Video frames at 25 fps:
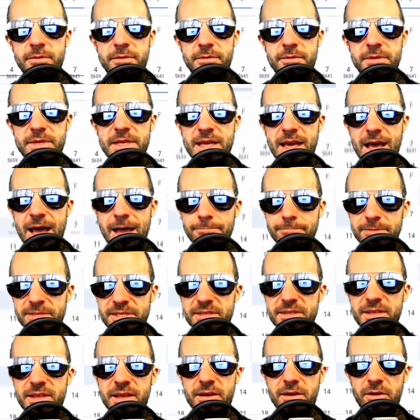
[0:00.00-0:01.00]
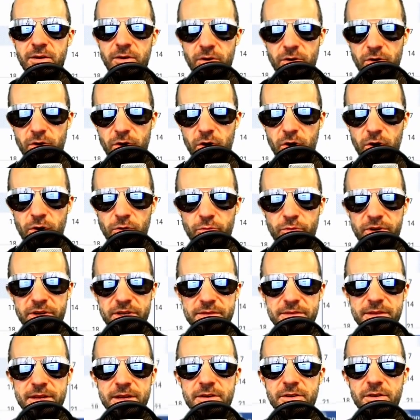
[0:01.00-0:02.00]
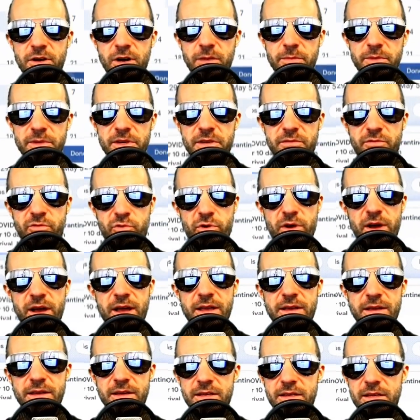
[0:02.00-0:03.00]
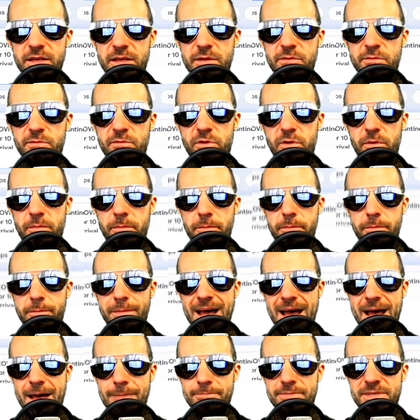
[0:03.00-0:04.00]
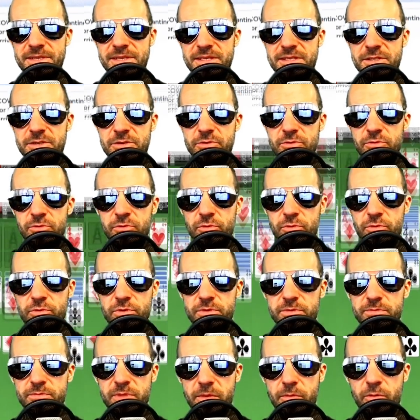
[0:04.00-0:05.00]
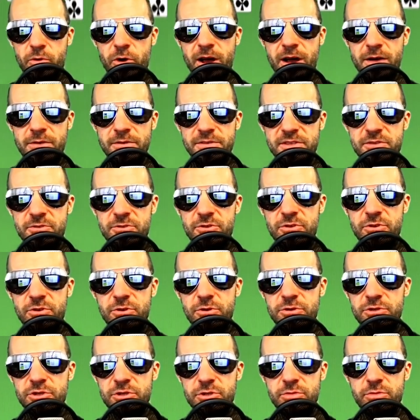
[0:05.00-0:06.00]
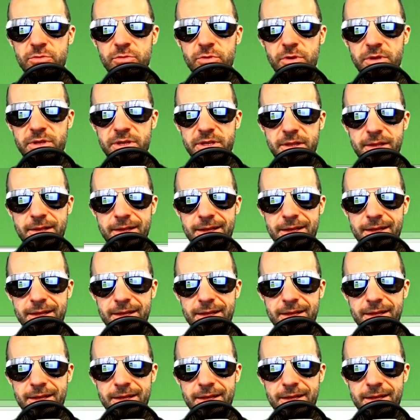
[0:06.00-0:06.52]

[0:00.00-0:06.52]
The apps that are already there come in a variety, from maps to the browser to little